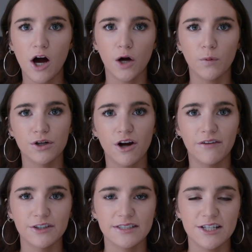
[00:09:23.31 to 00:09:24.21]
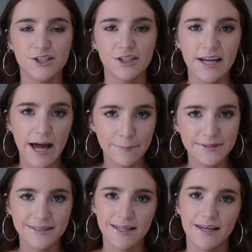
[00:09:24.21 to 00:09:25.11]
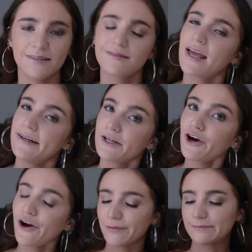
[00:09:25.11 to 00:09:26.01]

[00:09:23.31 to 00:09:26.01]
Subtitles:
awkward conversation gaps that can occur.